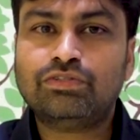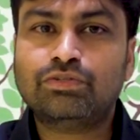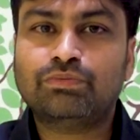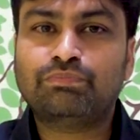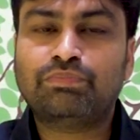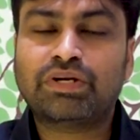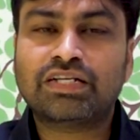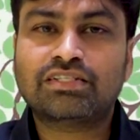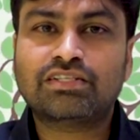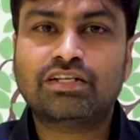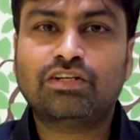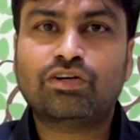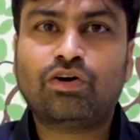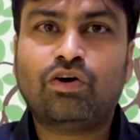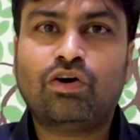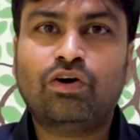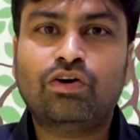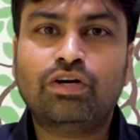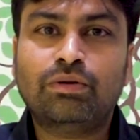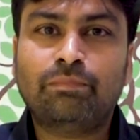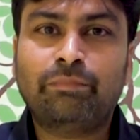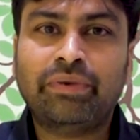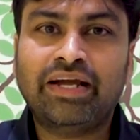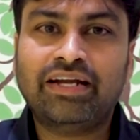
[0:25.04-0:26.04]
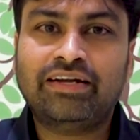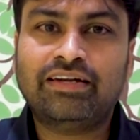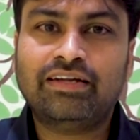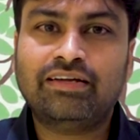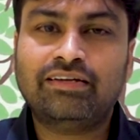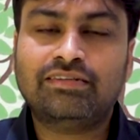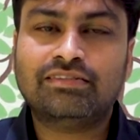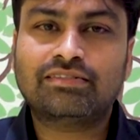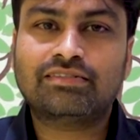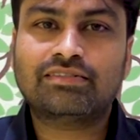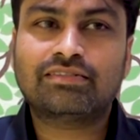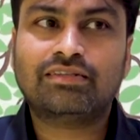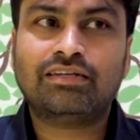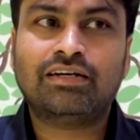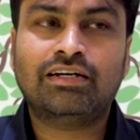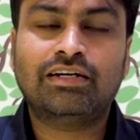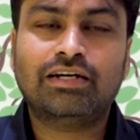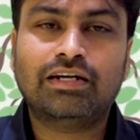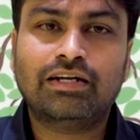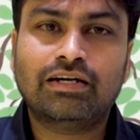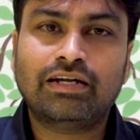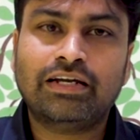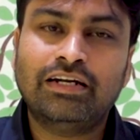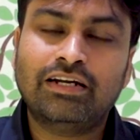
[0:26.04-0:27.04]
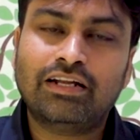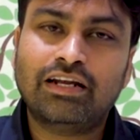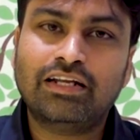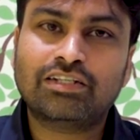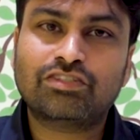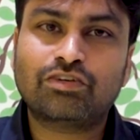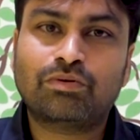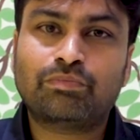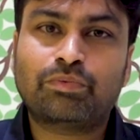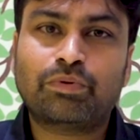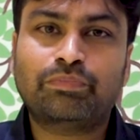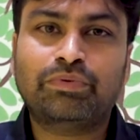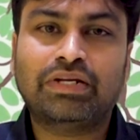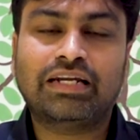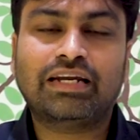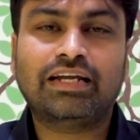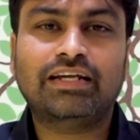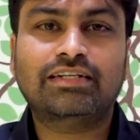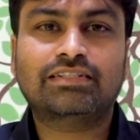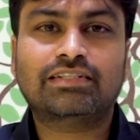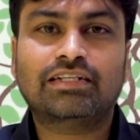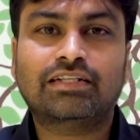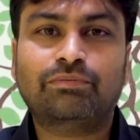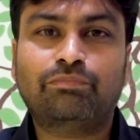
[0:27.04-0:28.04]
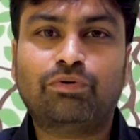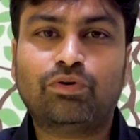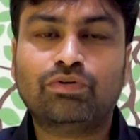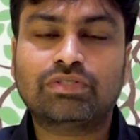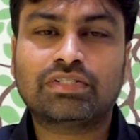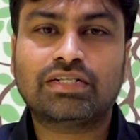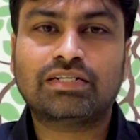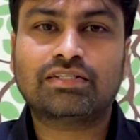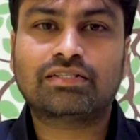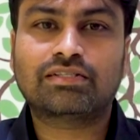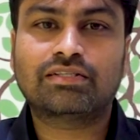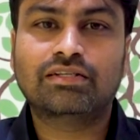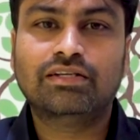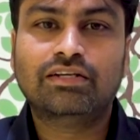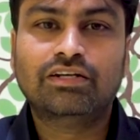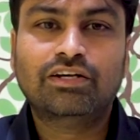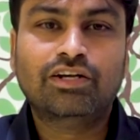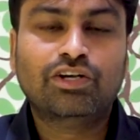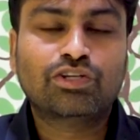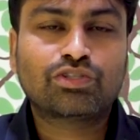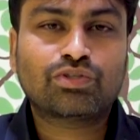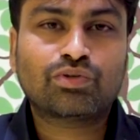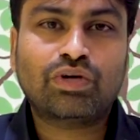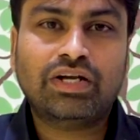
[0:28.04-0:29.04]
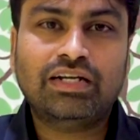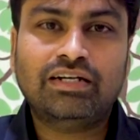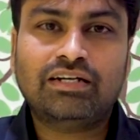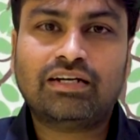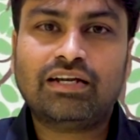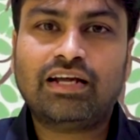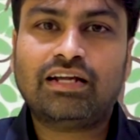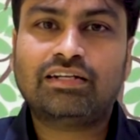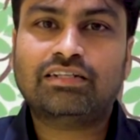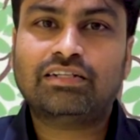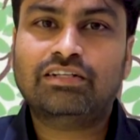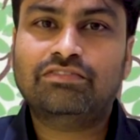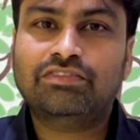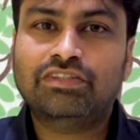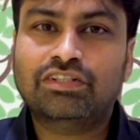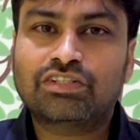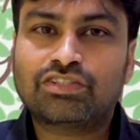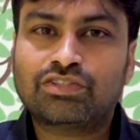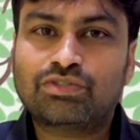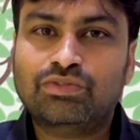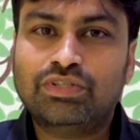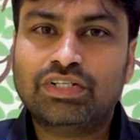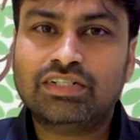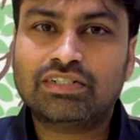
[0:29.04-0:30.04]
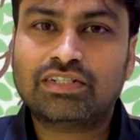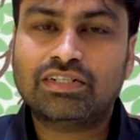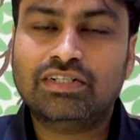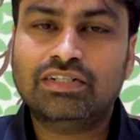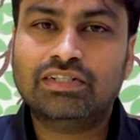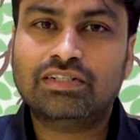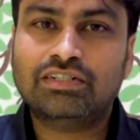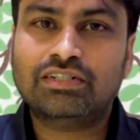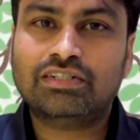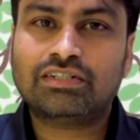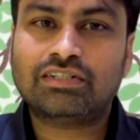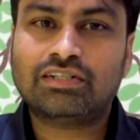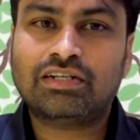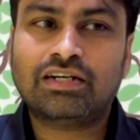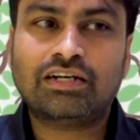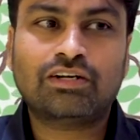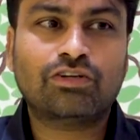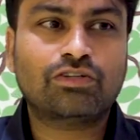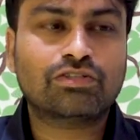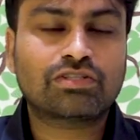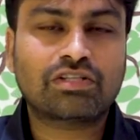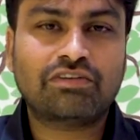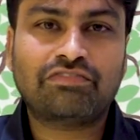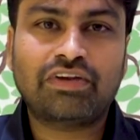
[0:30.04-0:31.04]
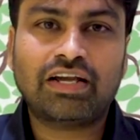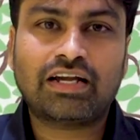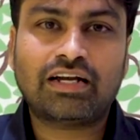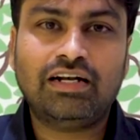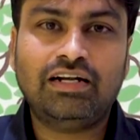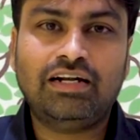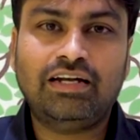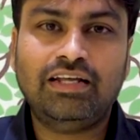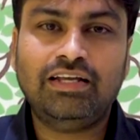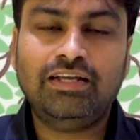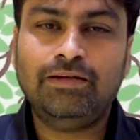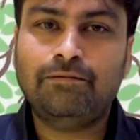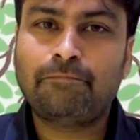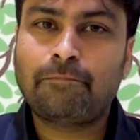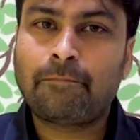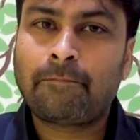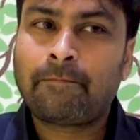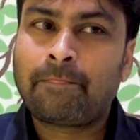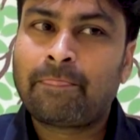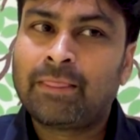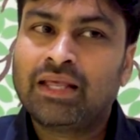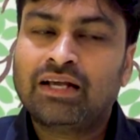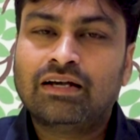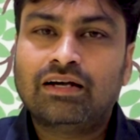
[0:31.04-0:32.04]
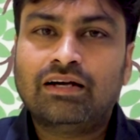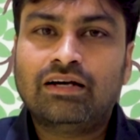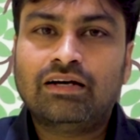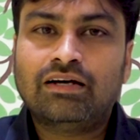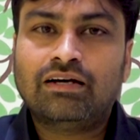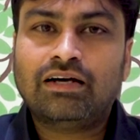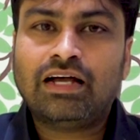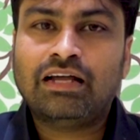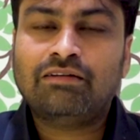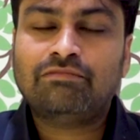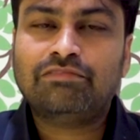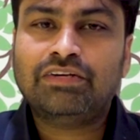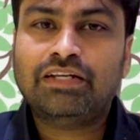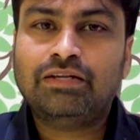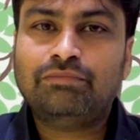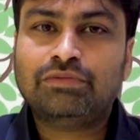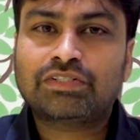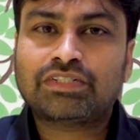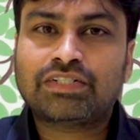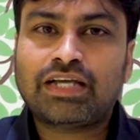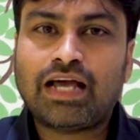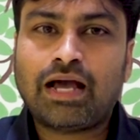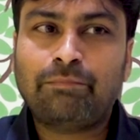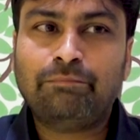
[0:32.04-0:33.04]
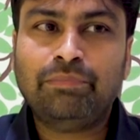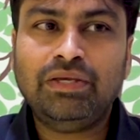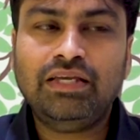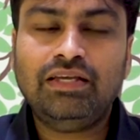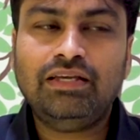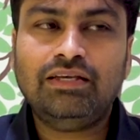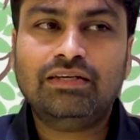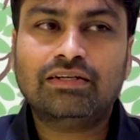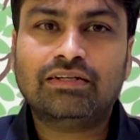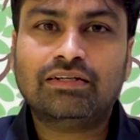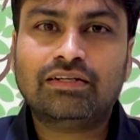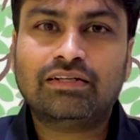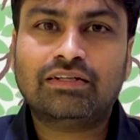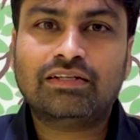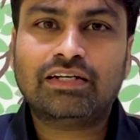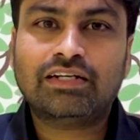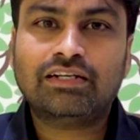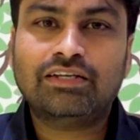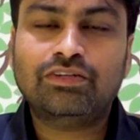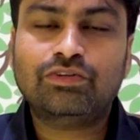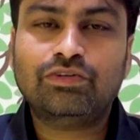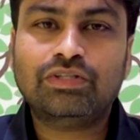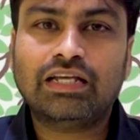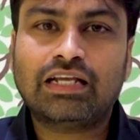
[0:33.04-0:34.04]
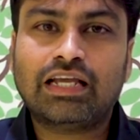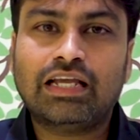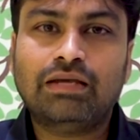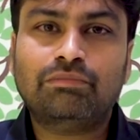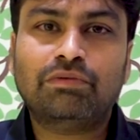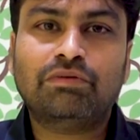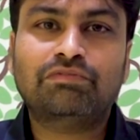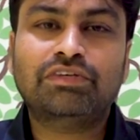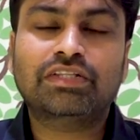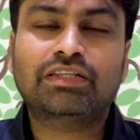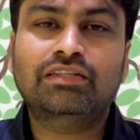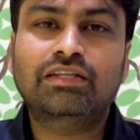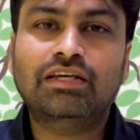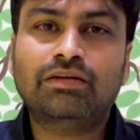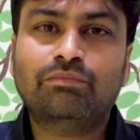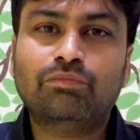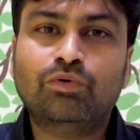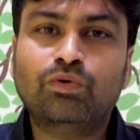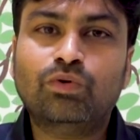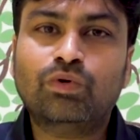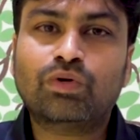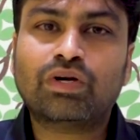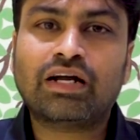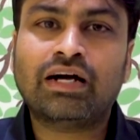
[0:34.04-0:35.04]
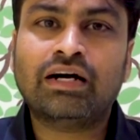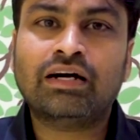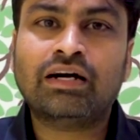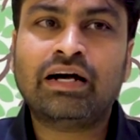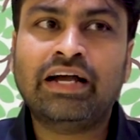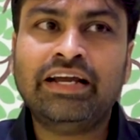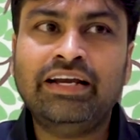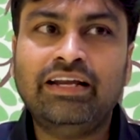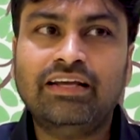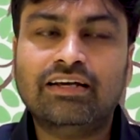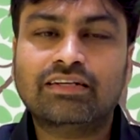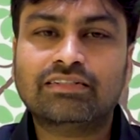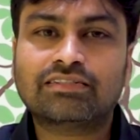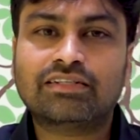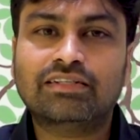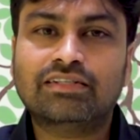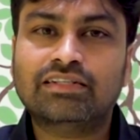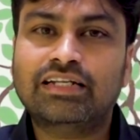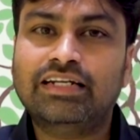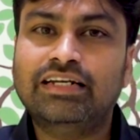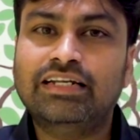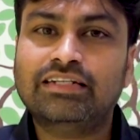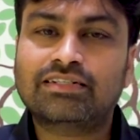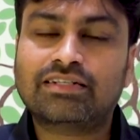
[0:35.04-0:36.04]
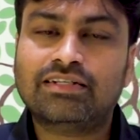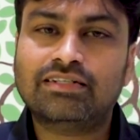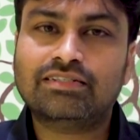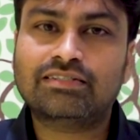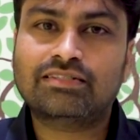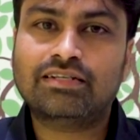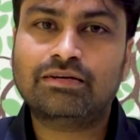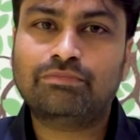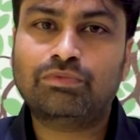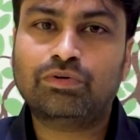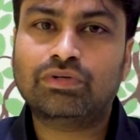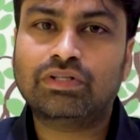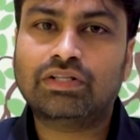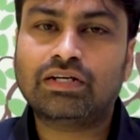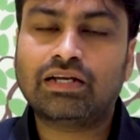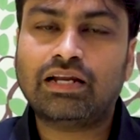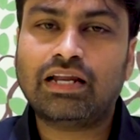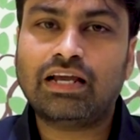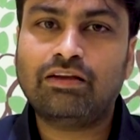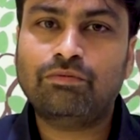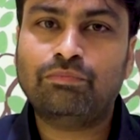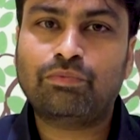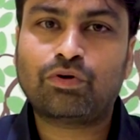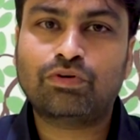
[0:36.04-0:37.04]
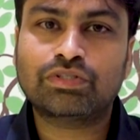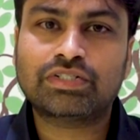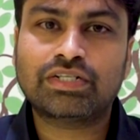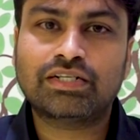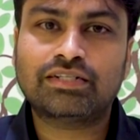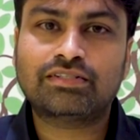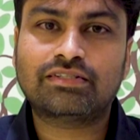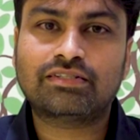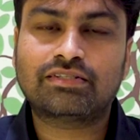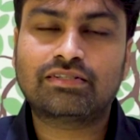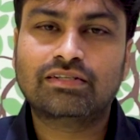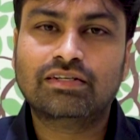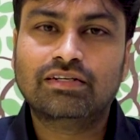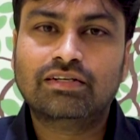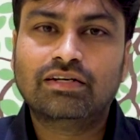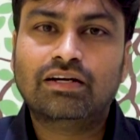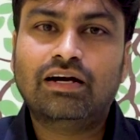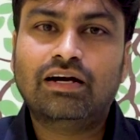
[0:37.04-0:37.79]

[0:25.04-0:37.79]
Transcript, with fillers: to present on patents and the intellectual property rights and the process. So I interacted with the students here and also the faculty. I am very much happy that they came up with their more ideas and they discussed about the live projects